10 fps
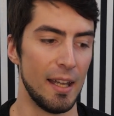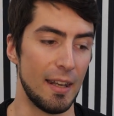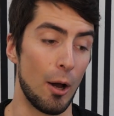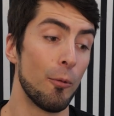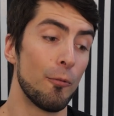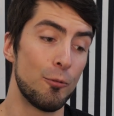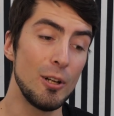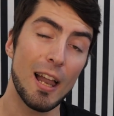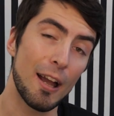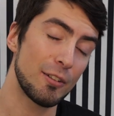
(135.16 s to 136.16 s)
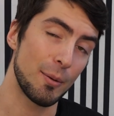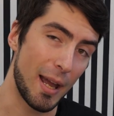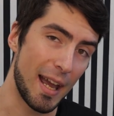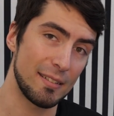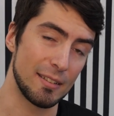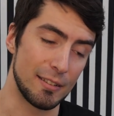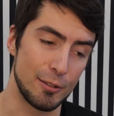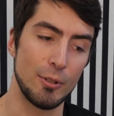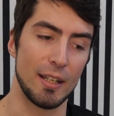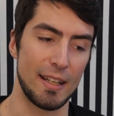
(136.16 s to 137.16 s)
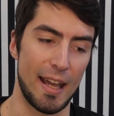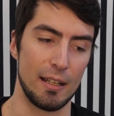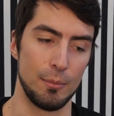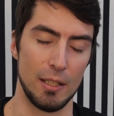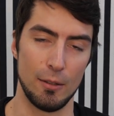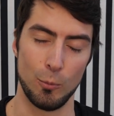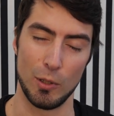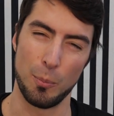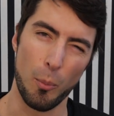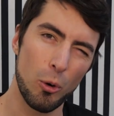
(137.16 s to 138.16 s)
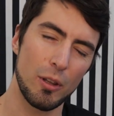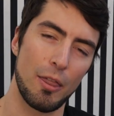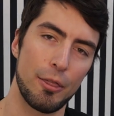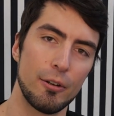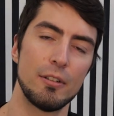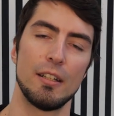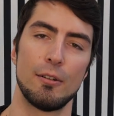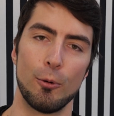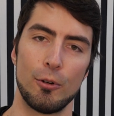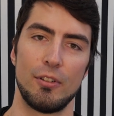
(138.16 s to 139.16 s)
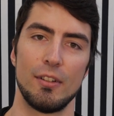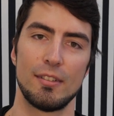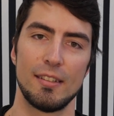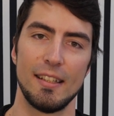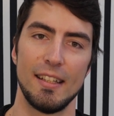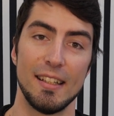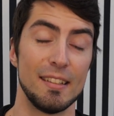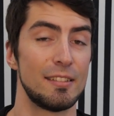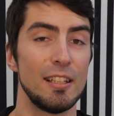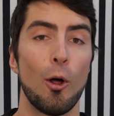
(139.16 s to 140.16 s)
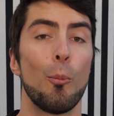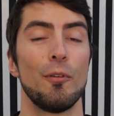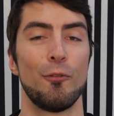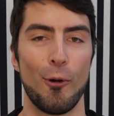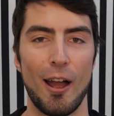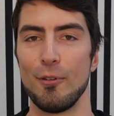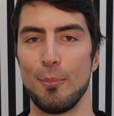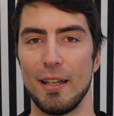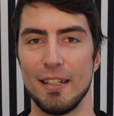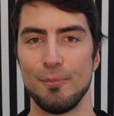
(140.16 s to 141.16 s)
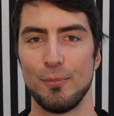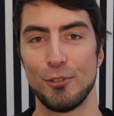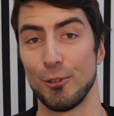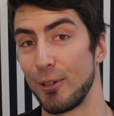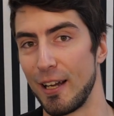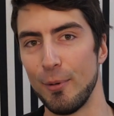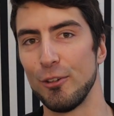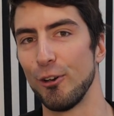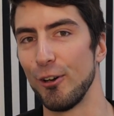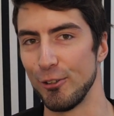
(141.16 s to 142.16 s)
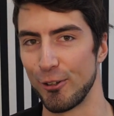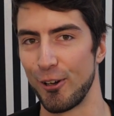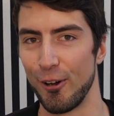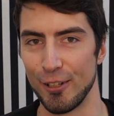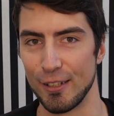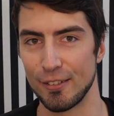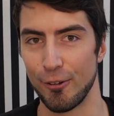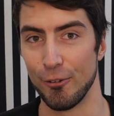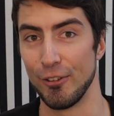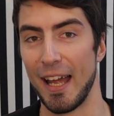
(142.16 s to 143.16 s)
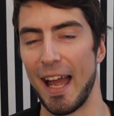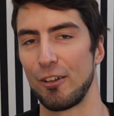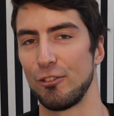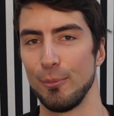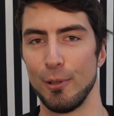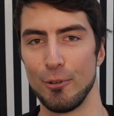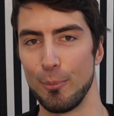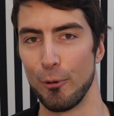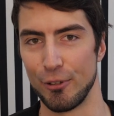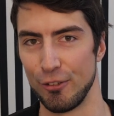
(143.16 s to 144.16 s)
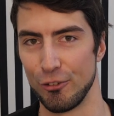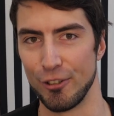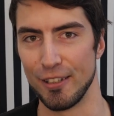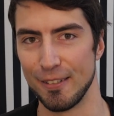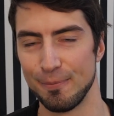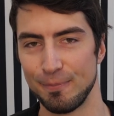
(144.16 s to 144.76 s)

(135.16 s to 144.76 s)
Now, free lifetime access to the Academy with more than 30 courses is still open for everybody. So come and join your colleagues on the actionable reporting journey.